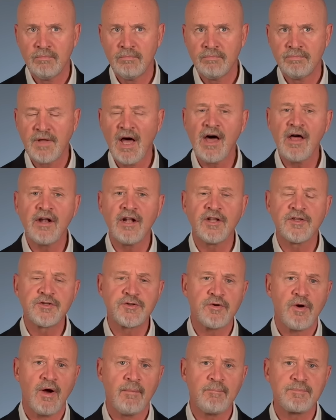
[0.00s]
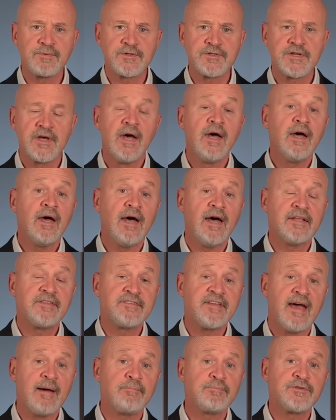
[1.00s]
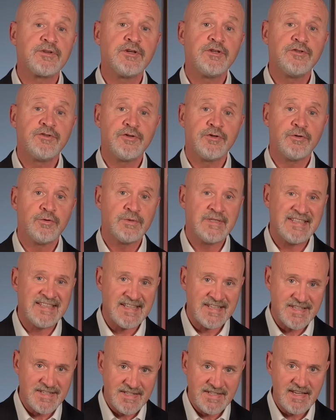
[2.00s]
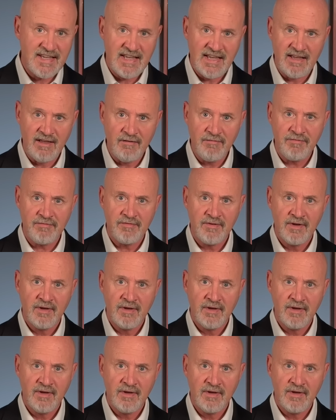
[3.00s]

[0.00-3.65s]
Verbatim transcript: Donald Trump's attempt to deceive